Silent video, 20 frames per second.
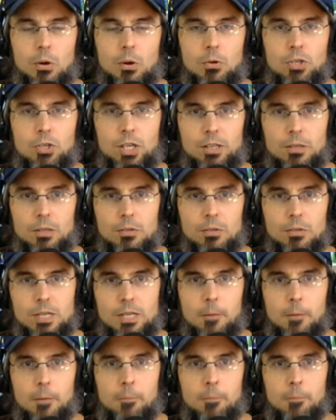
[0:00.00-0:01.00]
So go check those
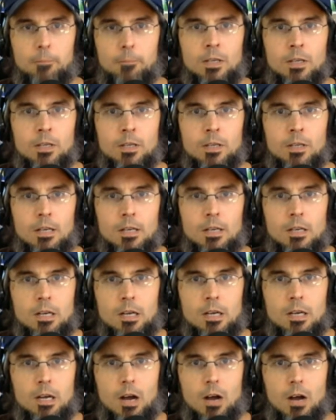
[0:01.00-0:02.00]
out.
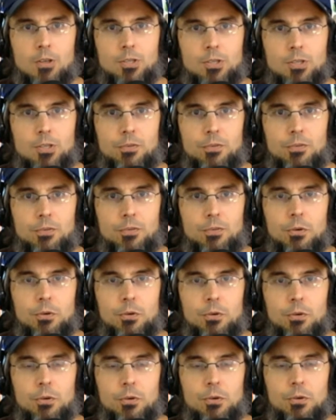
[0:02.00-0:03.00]
Also, if you're
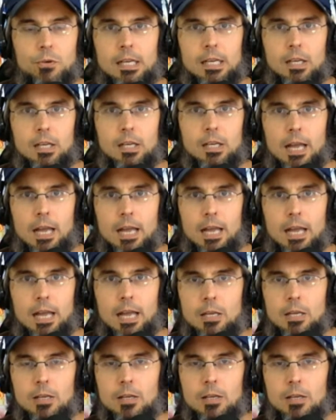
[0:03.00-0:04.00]
a
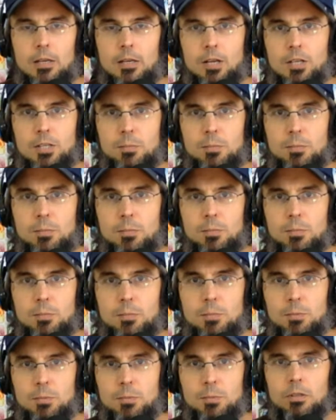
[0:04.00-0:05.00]
a customer
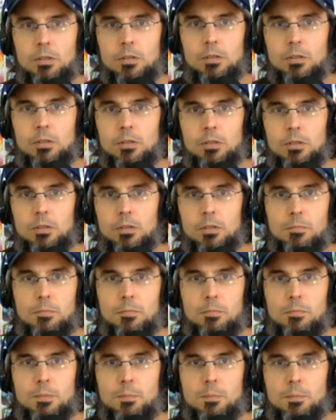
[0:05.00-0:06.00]
of
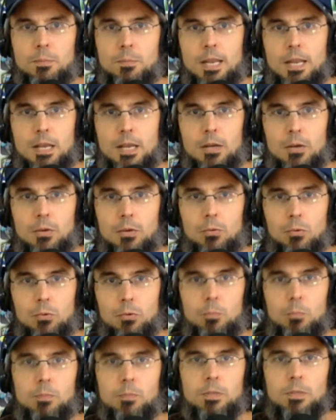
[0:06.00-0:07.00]

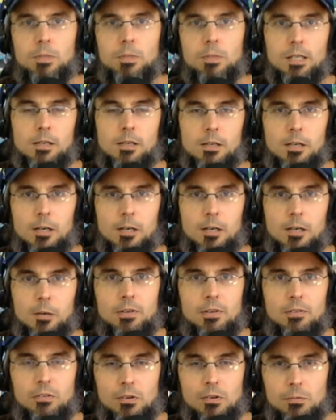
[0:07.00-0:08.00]
burtonsmediagroup.com, if
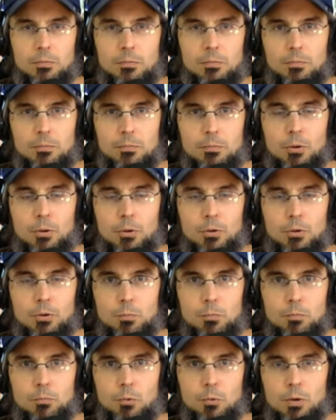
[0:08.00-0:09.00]
you've ever purchased
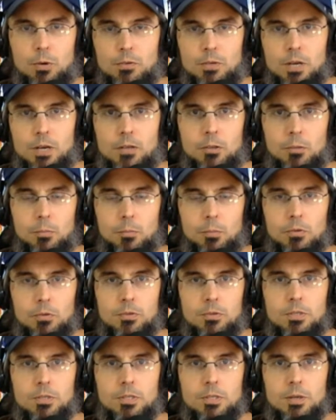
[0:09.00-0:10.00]
one of Dr.
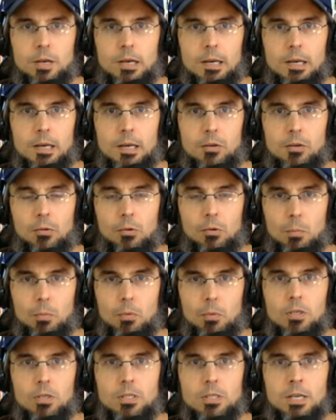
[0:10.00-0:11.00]
Burton's uh, Corona
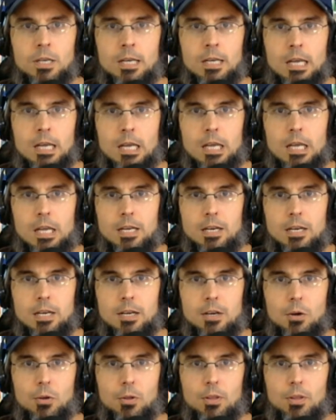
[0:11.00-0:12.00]
books, you need to
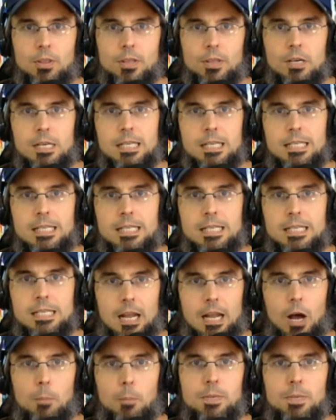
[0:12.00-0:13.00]
know that there is a
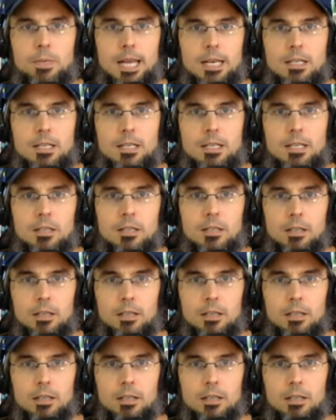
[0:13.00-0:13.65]
update.